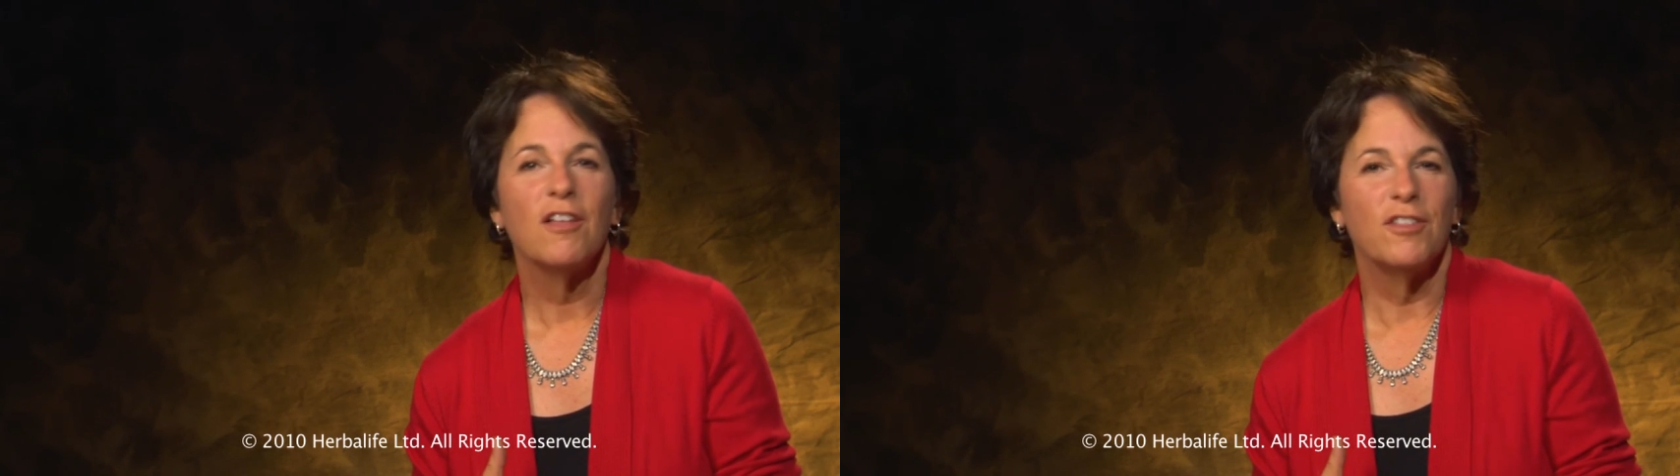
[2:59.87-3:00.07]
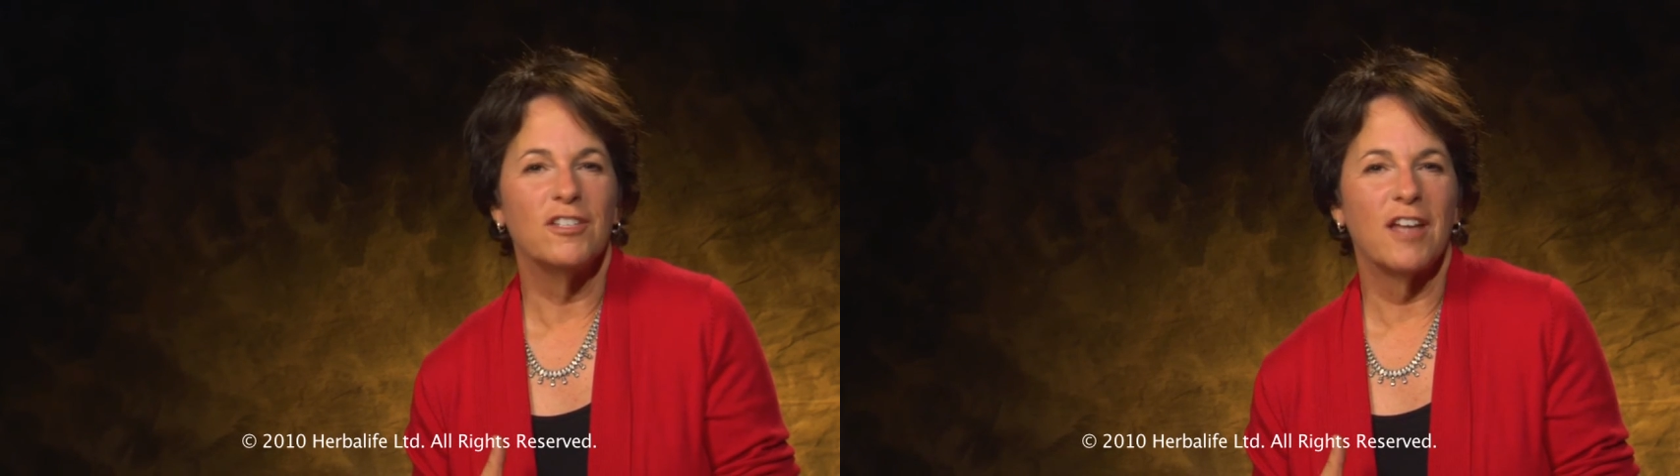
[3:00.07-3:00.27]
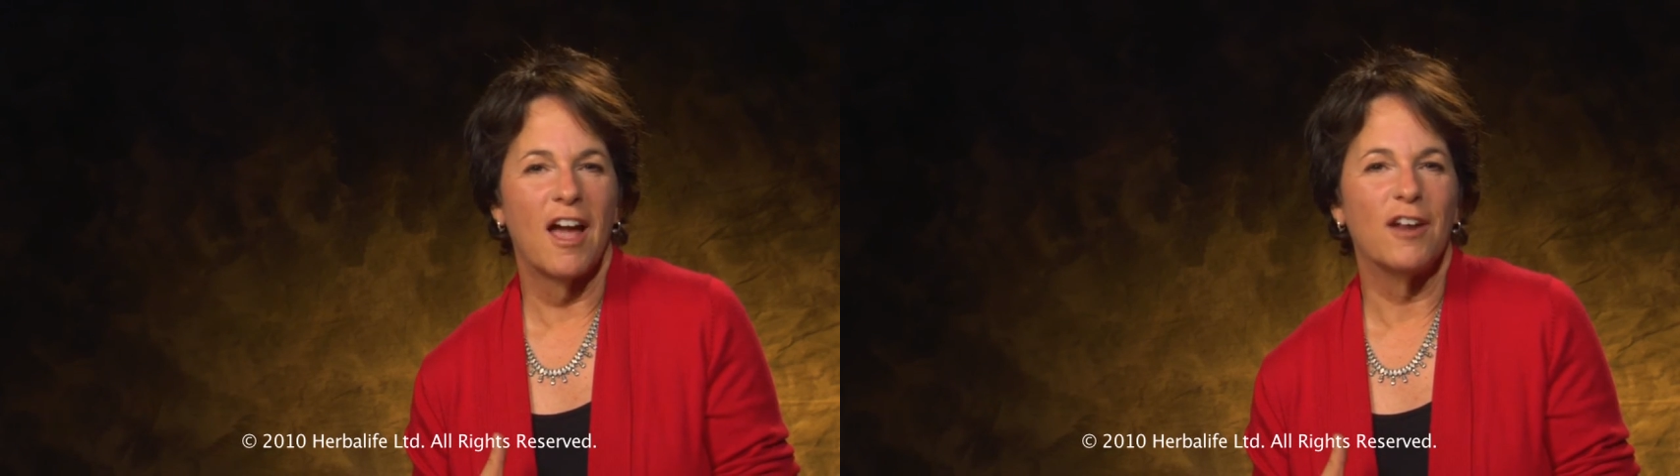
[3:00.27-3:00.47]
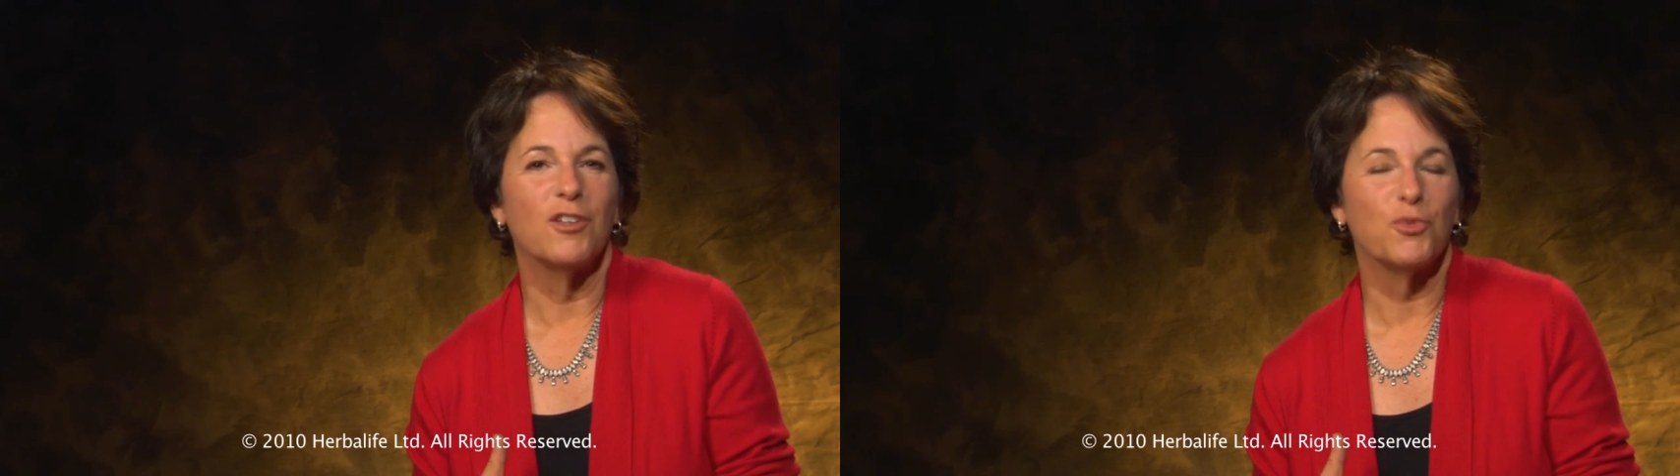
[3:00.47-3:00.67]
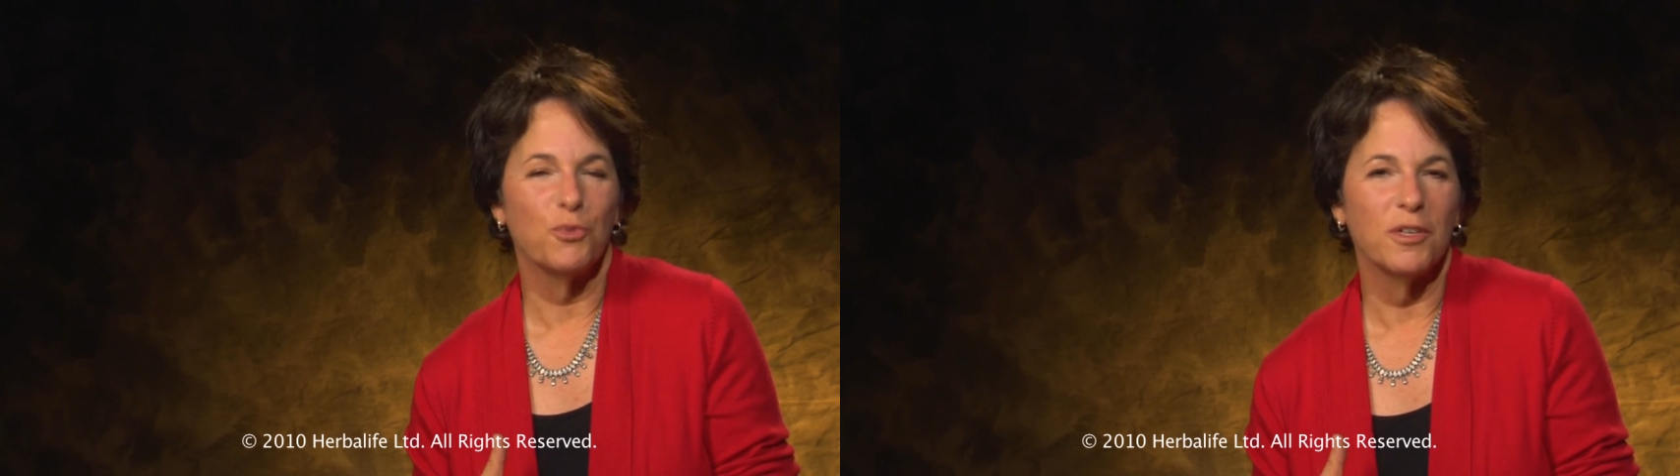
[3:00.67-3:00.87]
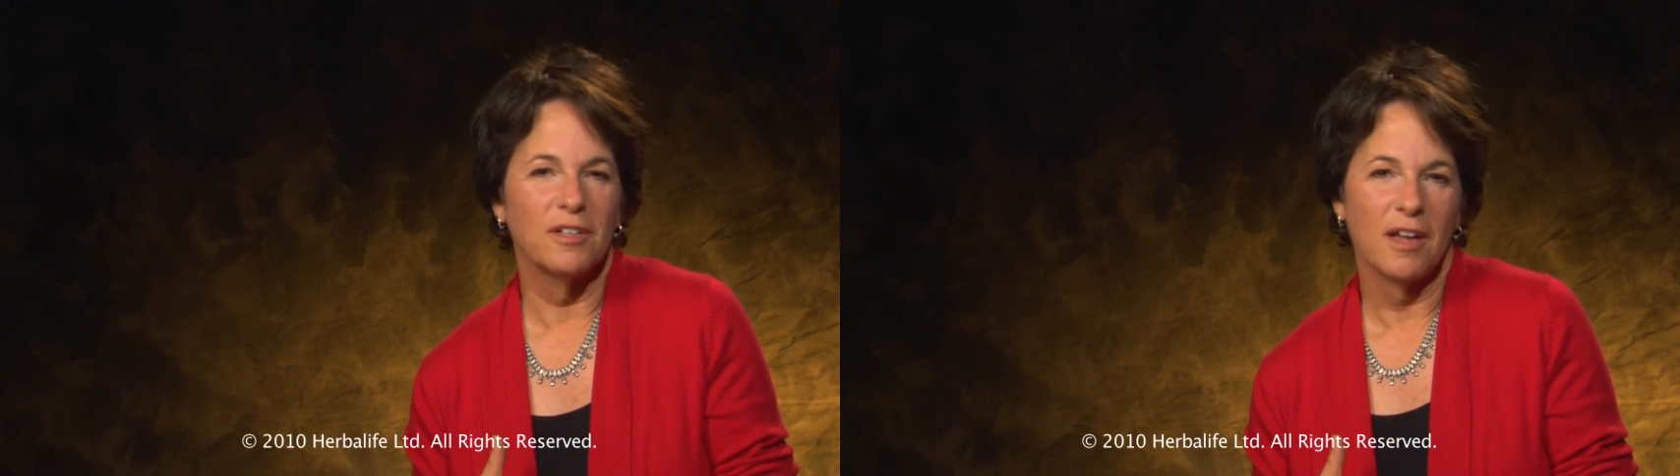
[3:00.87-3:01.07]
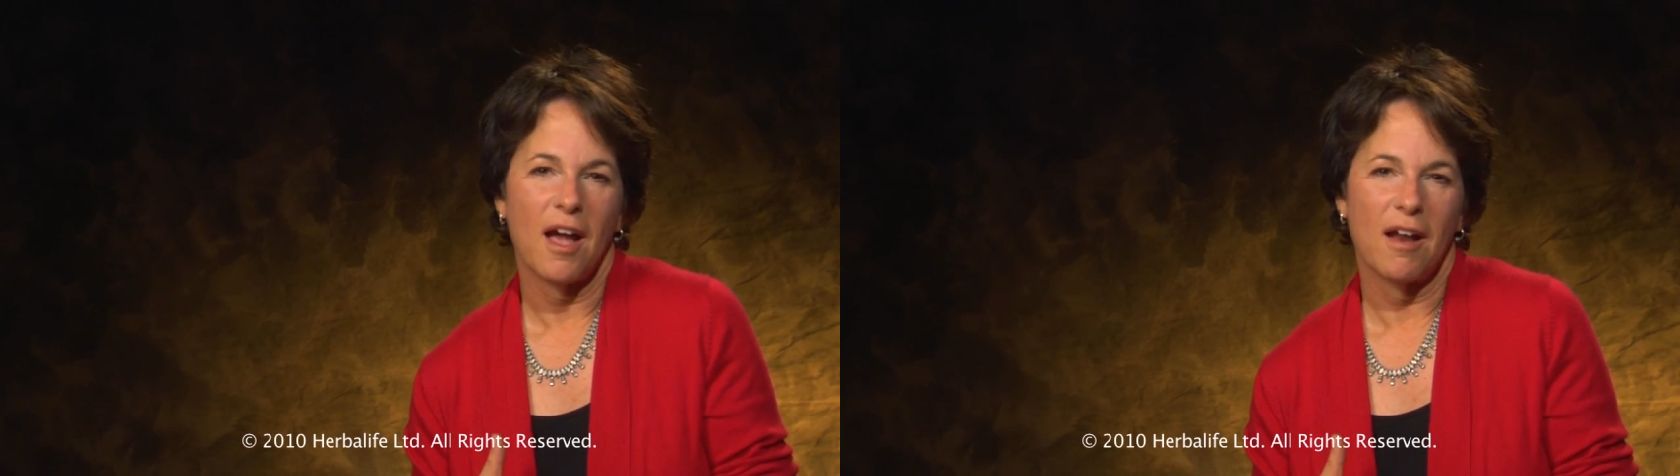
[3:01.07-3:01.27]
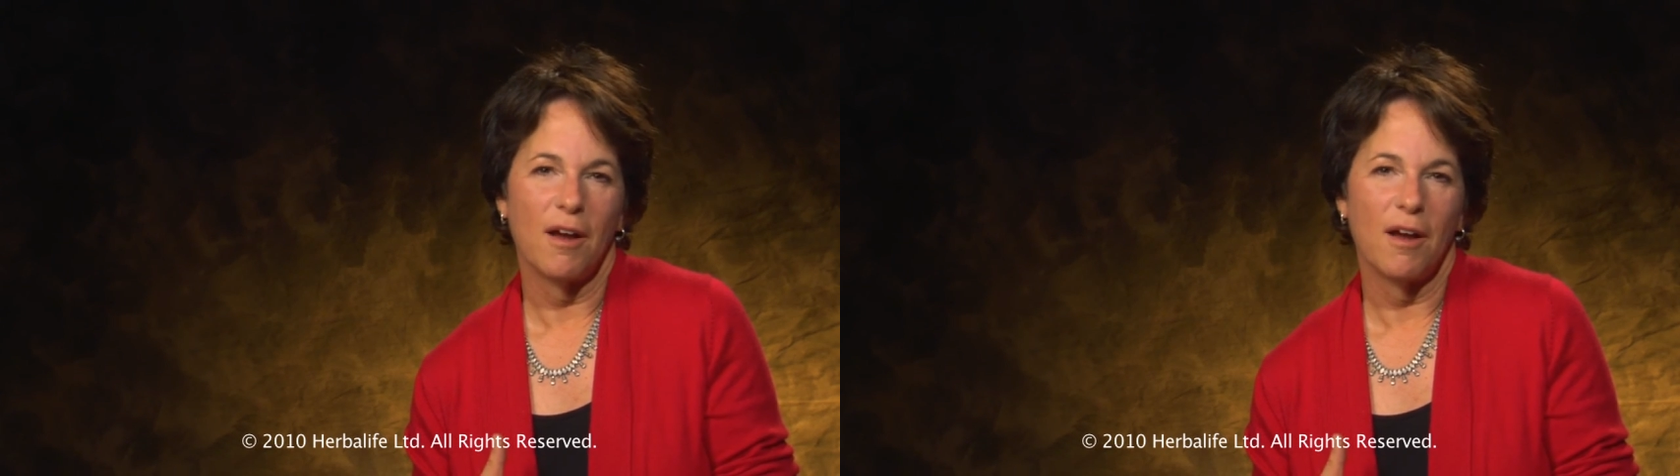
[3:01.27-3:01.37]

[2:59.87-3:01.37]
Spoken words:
these add-ins really add